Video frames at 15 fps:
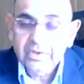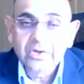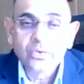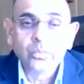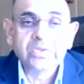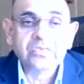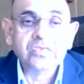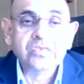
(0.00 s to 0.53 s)

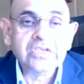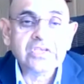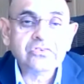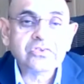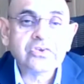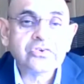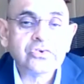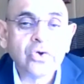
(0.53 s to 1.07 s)
With
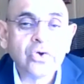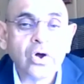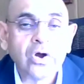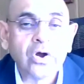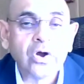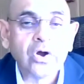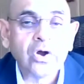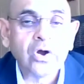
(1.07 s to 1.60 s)
these
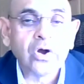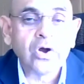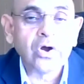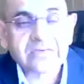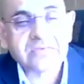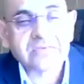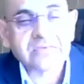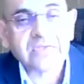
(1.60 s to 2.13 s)
short
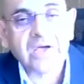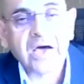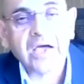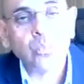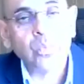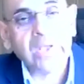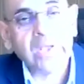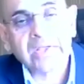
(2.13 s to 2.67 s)
remarks, I
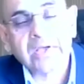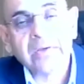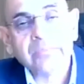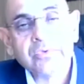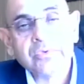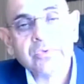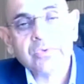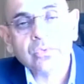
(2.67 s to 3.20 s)

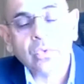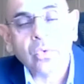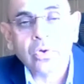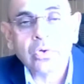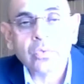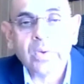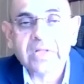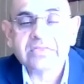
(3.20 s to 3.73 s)
welcome you
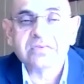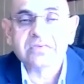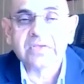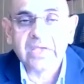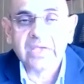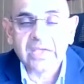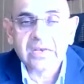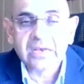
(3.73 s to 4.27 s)
all once
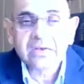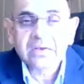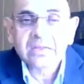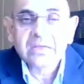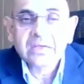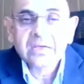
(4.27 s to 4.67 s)
again.